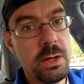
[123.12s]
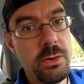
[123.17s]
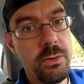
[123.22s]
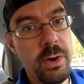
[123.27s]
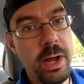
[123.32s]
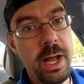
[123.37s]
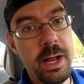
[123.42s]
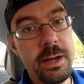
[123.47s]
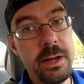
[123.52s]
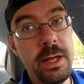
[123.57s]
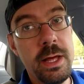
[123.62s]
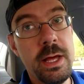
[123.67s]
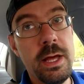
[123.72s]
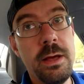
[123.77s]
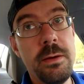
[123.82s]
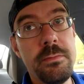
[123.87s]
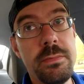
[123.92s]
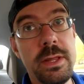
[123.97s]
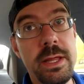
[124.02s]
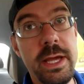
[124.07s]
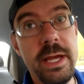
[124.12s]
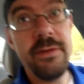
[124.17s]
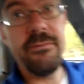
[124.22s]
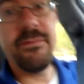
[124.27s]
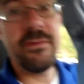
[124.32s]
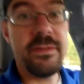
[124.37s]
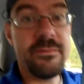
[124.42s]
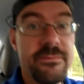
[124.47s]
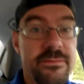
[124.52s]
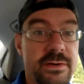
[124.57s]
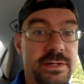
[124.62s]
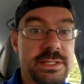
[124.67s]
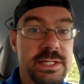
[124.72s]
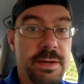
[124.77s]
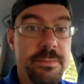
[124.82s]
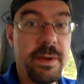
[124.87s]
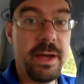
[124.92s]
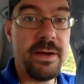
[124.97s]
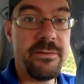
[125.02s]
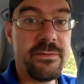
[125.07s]
Grant played for the first
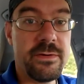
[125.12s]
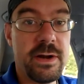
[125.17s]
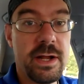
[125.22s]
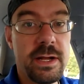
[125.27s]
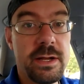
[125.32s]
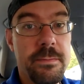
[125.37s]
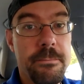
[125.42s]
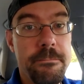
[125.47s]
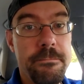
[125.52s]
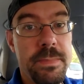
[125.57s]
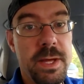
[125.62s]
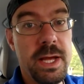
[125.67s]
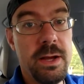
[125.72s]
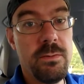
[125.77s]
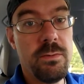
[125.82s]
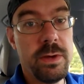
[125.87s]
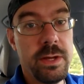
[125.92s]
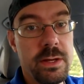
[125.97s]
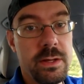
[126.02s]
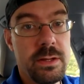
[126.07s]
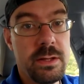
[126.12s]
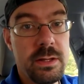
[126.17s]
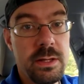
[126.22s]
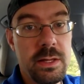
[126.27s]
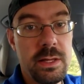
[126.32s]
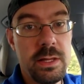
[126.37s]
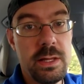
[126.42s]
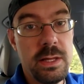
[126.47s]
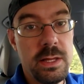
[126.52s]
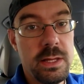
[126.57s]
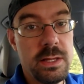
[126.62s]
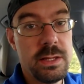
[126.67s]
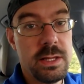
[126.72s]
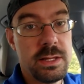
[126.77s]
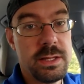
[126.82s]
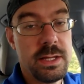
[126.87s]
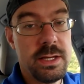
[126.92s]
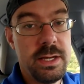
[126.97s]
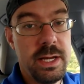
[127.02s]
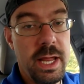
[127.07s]
time ever on a big wheel
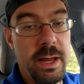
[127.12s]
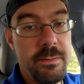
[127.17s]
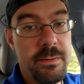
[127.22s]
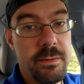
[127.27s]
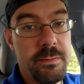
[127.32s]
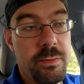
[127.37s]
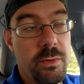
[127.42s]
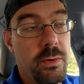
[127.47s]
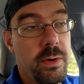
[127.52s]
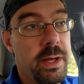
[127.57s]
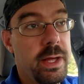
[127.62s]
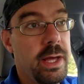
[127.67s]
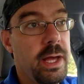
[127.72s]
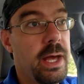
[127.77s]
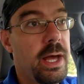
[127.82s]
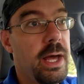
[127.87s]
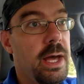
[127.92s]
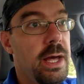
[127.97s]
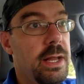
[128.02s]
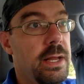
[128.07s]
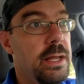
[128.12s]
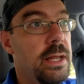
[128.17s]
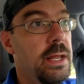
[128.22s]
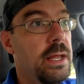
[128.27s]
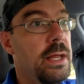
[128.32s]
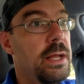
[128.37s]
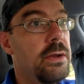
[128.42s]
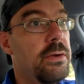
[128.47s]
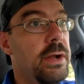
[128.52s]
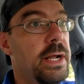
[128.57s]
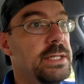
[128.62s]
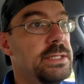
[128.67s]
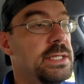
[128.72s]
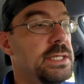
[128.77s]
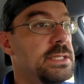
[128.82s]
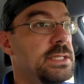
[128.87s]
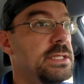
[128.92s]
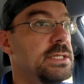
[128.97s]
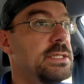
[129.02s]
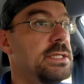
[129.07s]
that the neighbor boy had. Grant
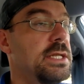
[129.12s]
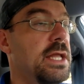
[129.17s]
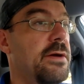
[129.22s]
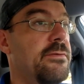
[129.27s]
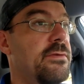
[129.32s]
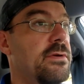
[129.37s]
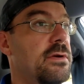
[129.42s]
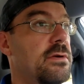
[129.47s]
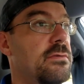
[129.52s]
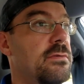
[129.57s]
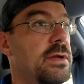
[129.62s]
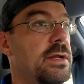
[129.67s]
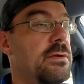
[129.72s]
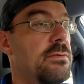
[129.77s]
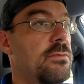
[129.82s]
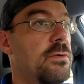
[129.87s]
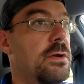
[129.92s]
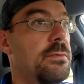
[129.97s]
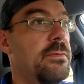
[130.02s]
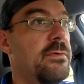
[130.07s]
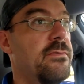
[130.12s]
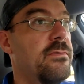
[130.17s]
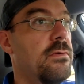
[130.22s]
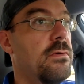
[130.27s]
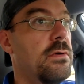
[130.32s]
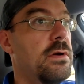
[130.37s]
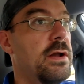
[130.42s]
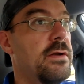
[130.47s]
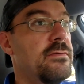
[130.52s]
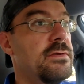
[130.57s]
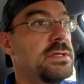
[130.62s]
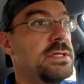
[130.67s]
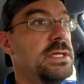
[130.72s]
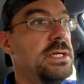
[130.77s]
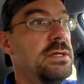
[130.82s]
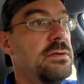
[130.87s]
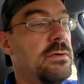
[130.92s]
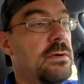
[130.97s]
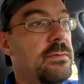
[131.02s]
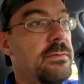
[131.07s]
says he's never ridden one before, never
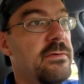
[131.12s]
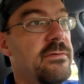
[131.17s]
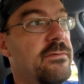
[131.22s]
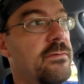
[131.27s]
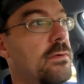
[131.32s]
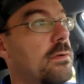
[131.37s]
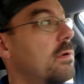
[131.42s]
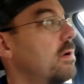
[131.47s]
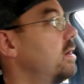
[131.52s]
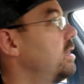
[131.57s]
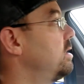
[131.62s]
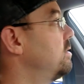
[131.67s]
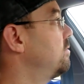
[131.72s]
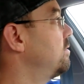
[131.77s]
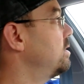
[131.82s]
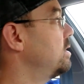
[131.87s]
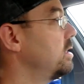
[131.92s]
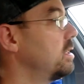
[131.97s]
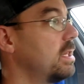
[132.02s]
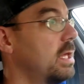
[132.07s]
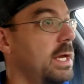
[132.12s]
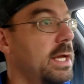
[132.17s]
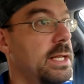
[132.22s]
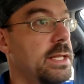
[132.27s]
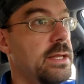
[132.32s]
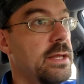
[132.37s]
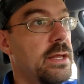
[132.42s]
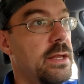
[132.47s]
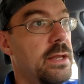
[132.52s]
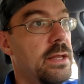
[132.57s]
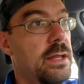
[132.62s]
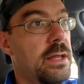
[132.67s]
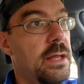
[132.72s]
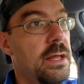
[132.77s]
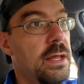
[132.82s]
seen one before, and he really liked it.